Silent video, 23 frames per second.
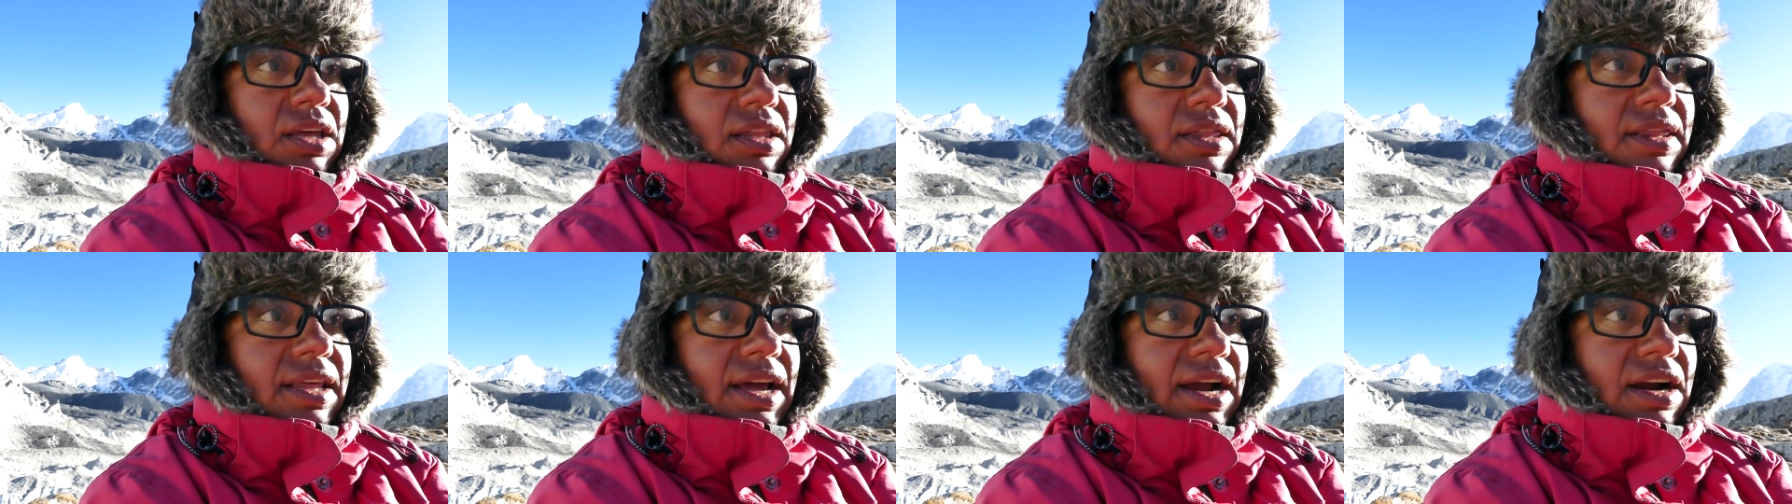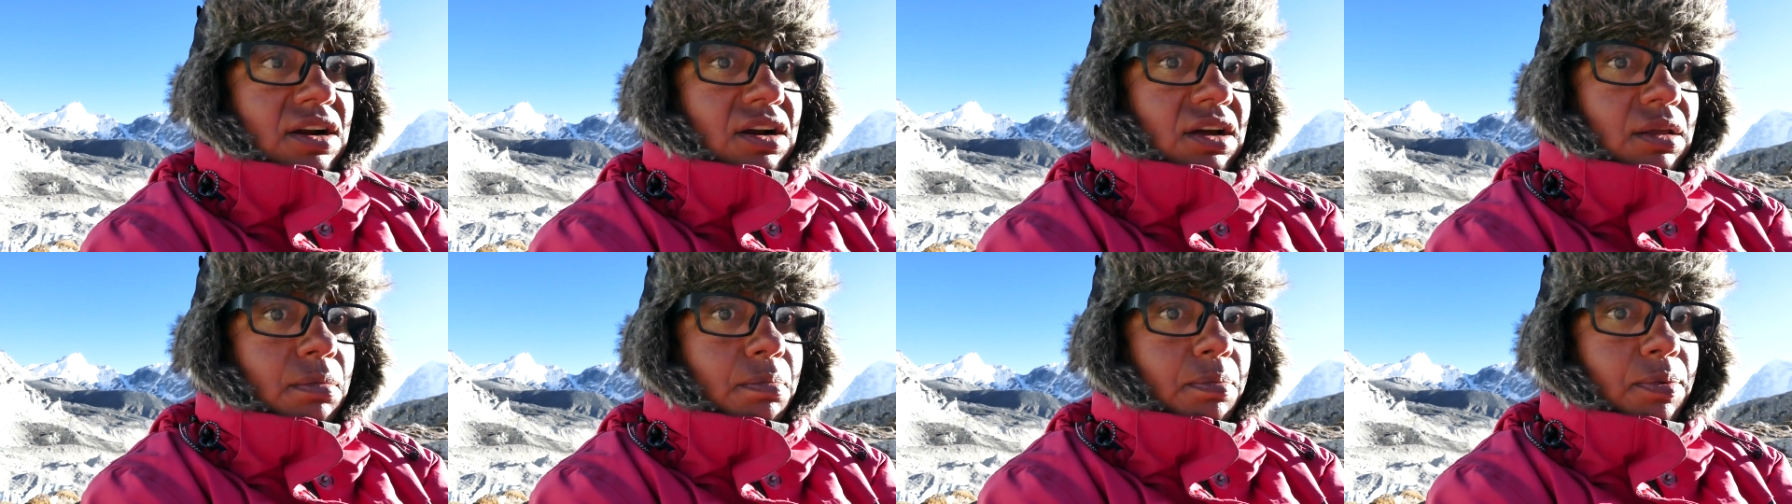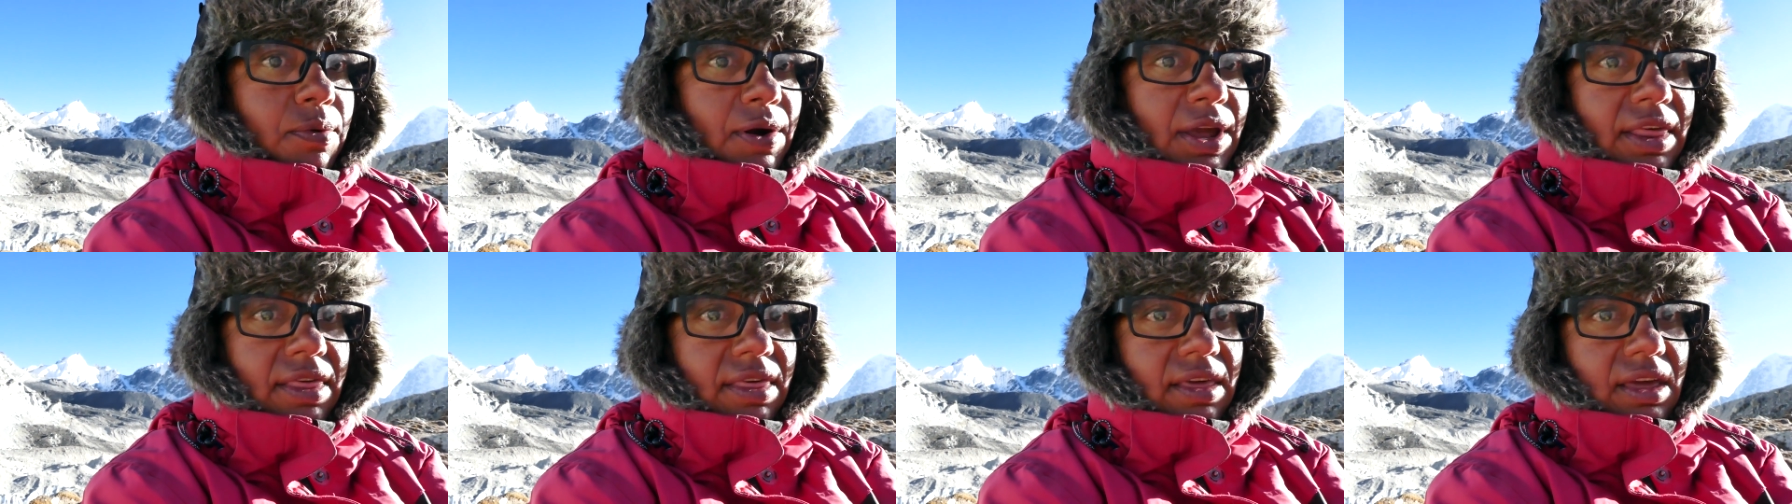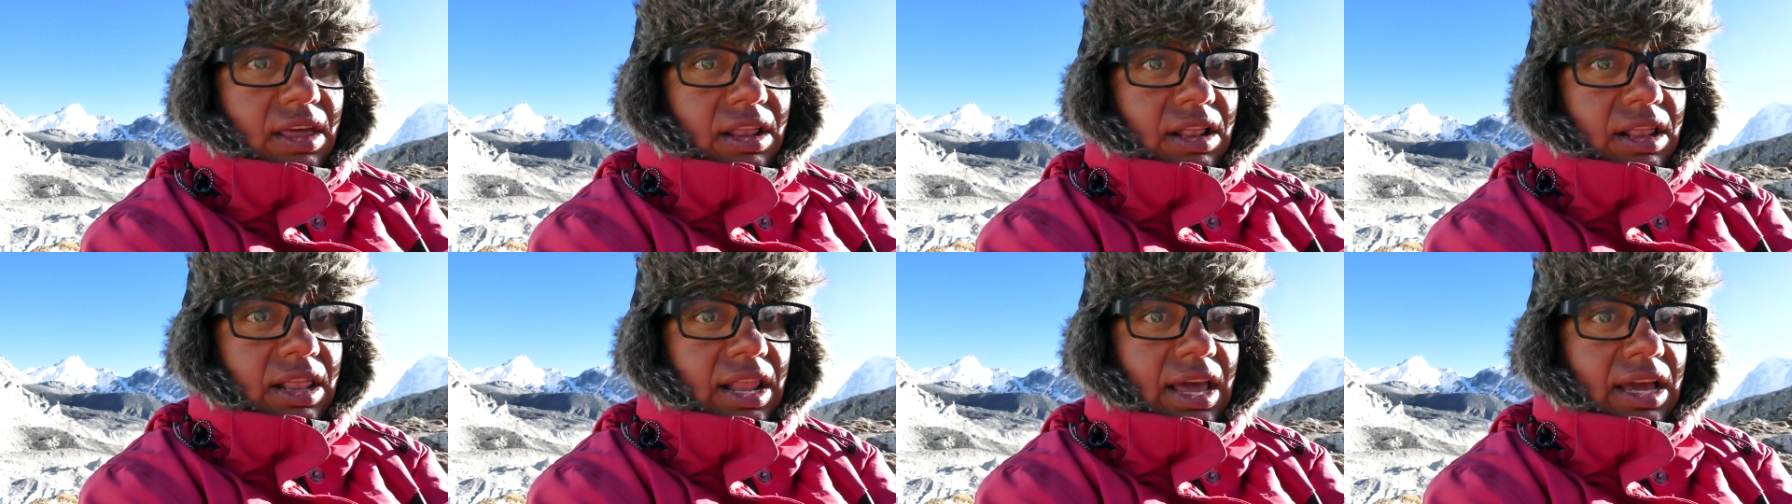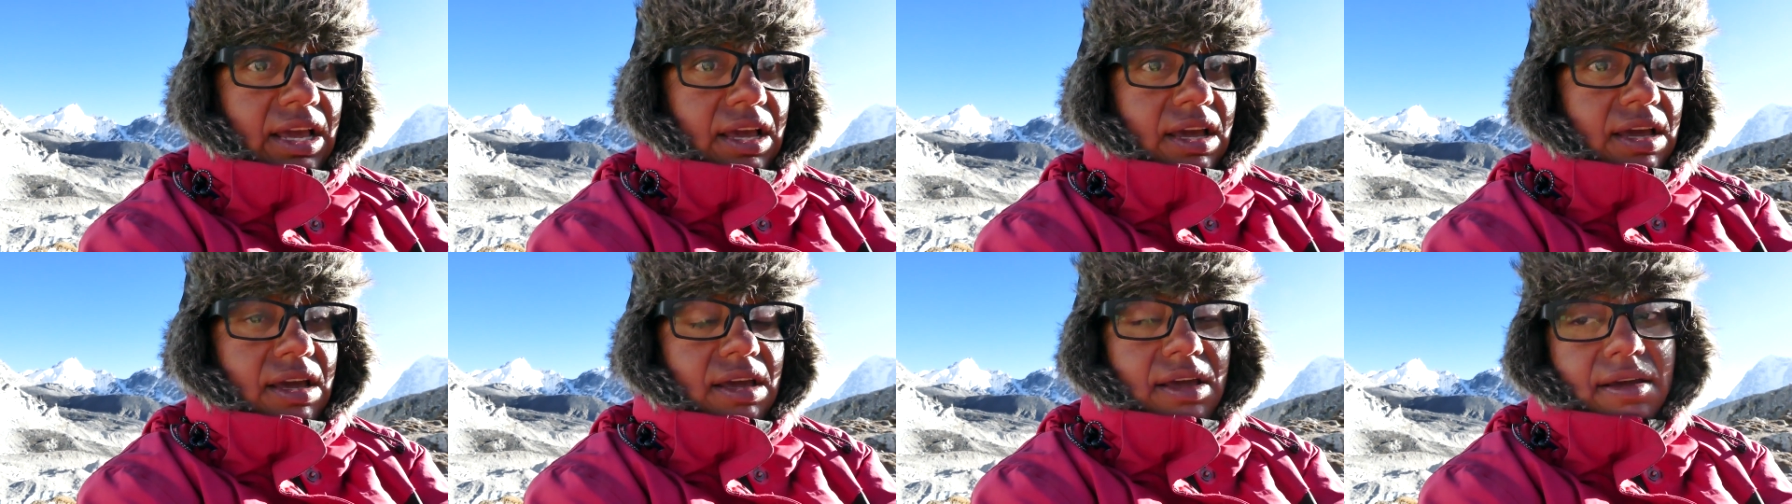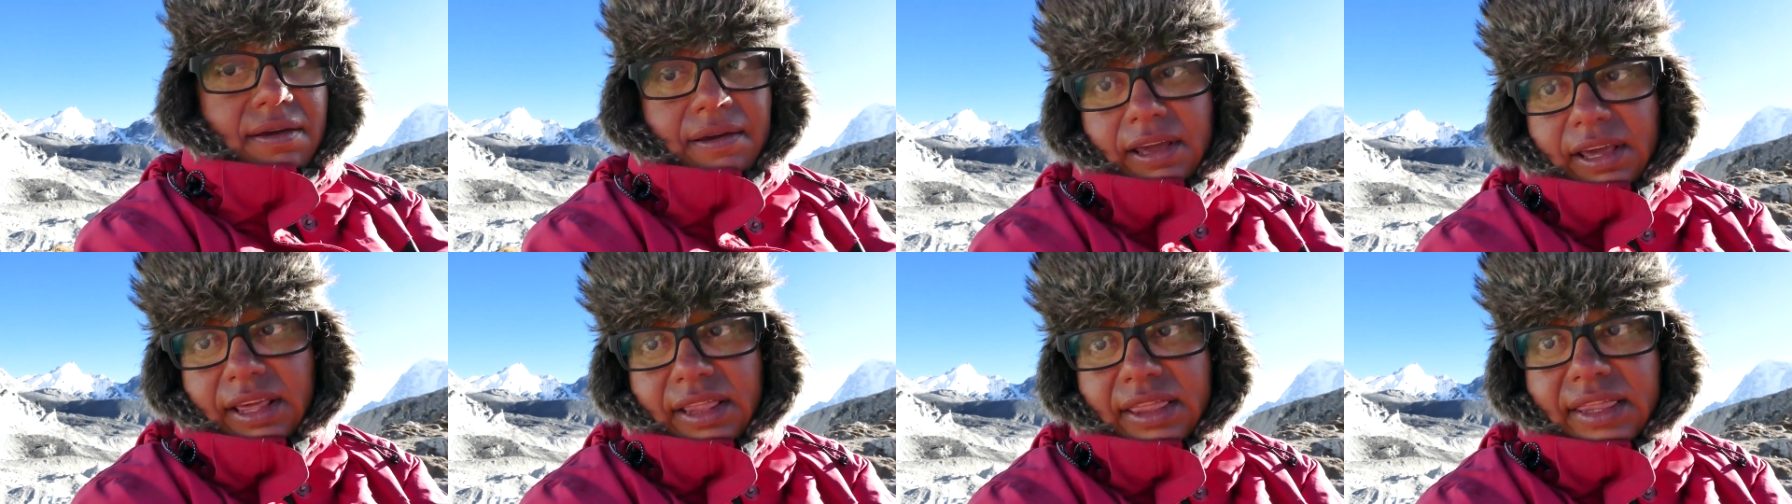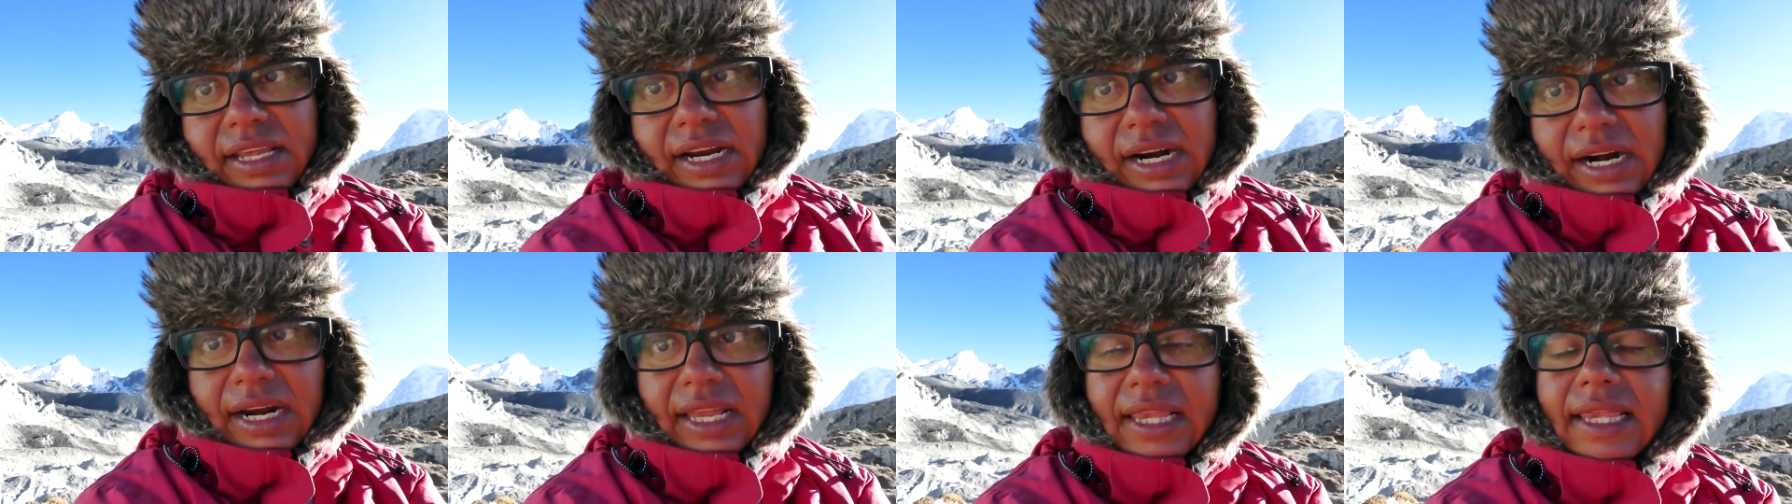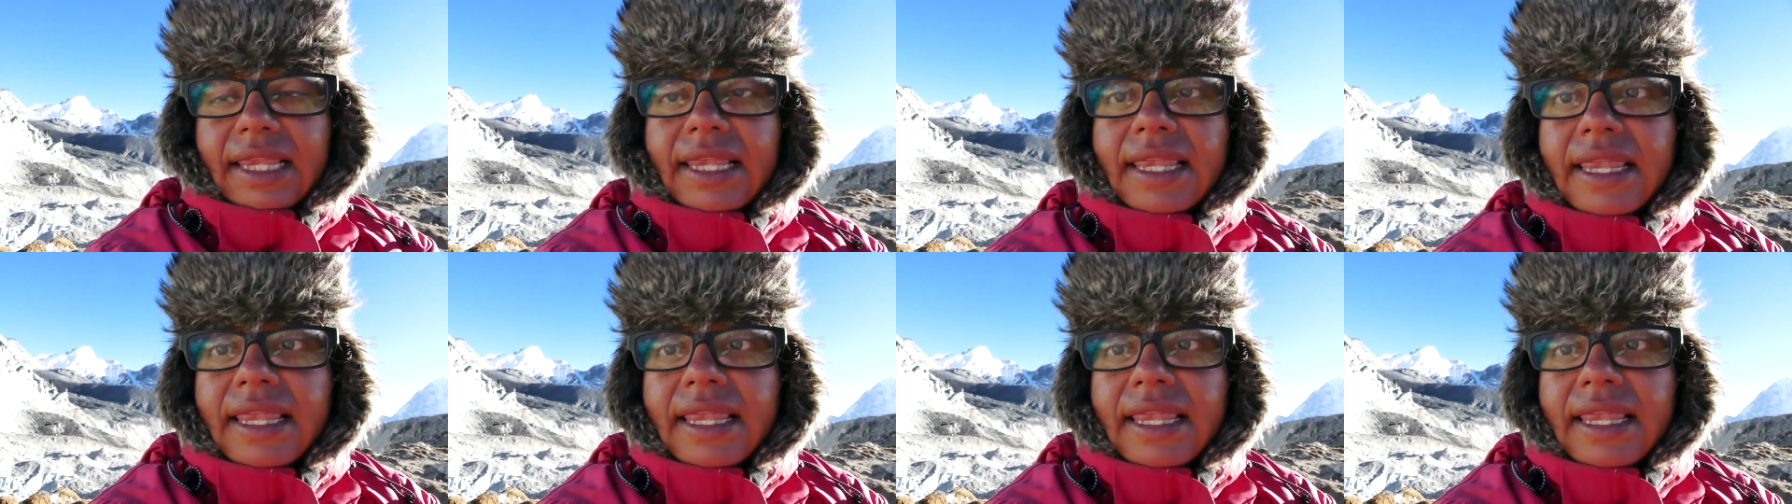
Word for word: they're not breathing like they're